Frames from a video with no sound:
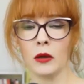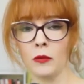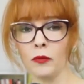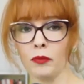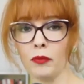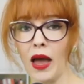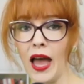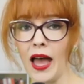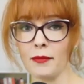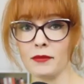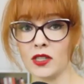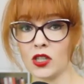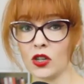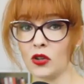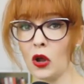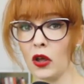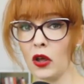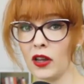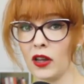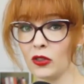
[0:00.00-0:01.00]
perhaps you're
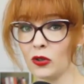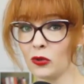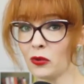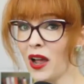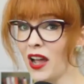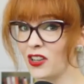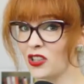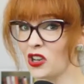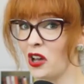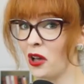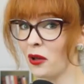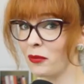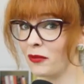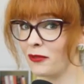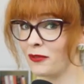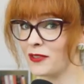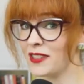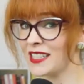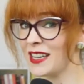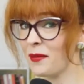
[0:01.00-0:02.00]
not at the right job
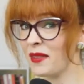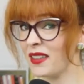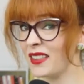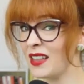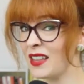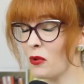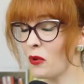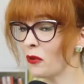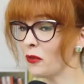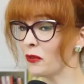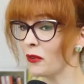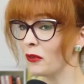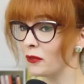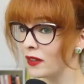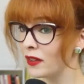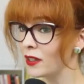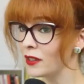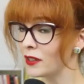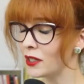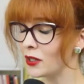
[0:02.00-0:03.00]
for something that will
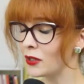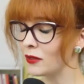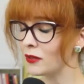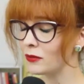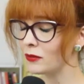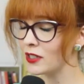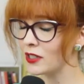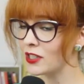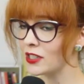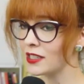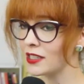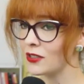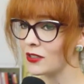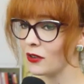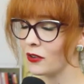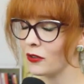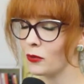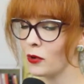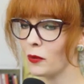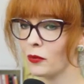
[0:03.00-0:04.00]
fulfill you, which is
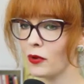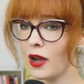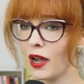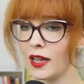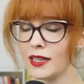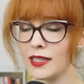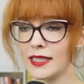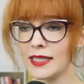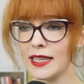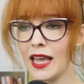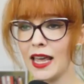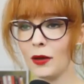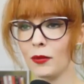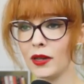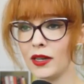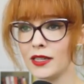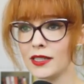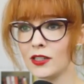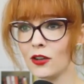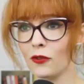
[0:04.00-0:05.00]
sort of what Brian is saying
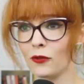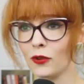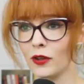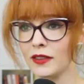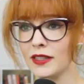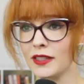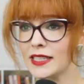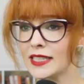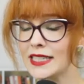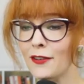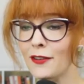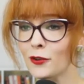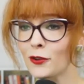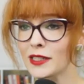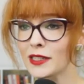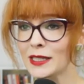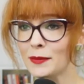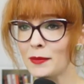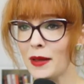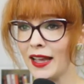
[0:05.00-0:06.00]
when he's offering the
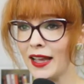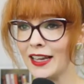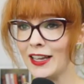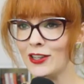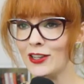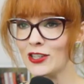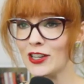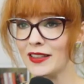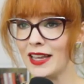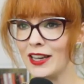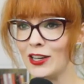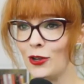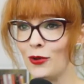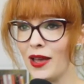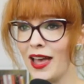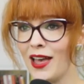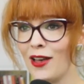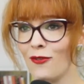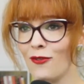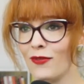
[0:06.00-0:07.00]
severance package. And then you
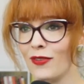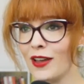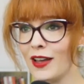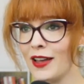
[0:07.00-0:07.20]
have